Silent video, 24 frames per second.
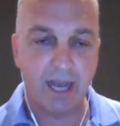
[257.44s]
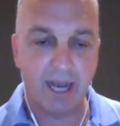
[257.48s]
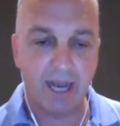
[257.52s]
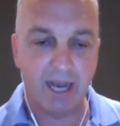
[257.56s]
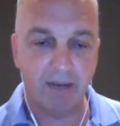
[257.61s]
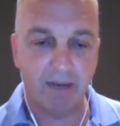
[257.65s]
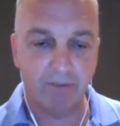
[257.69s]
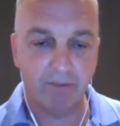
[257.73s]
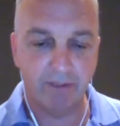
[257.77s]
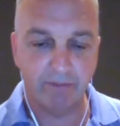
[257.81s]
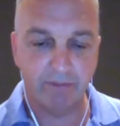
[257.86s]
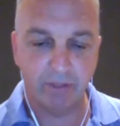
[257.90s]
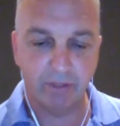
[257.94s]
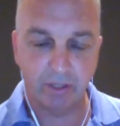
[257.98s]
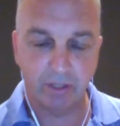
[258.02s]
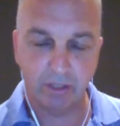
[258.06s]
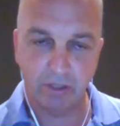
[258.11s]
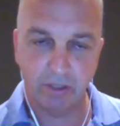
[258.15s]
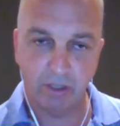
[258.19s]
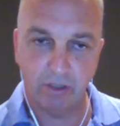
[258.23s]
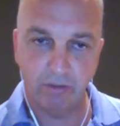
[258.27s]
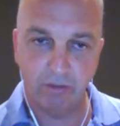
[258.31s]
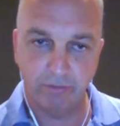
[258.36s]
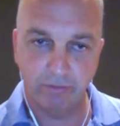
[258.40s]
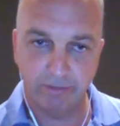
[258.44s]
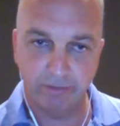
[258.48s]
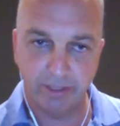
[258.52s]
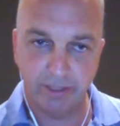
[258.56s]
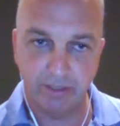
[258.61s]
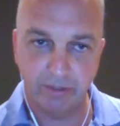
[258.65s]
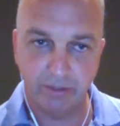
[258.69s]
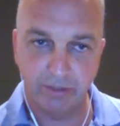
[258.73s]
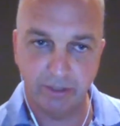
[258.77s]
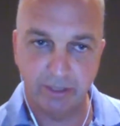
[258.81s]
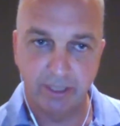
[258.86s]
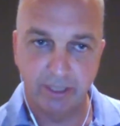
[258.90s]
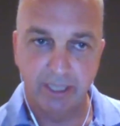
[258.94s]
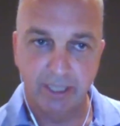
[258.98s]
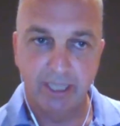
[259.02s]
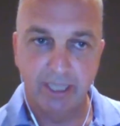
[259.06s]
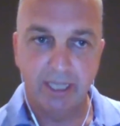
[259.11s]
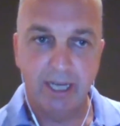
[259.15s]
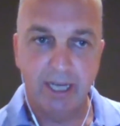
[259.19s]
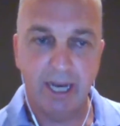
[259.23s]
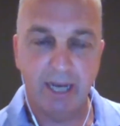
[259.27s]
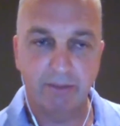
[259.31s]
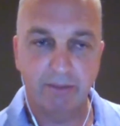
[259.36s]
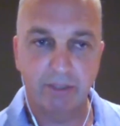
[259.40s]
we've got Goldfields.
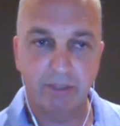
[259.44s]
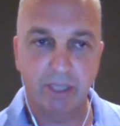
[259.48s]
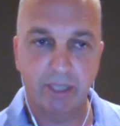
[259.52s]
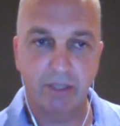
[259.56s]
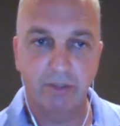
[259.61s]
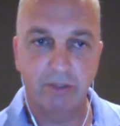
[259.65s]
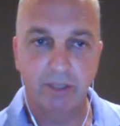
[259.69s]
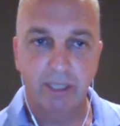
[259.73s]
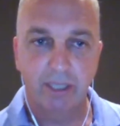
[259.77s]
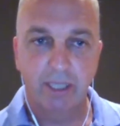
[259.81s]
So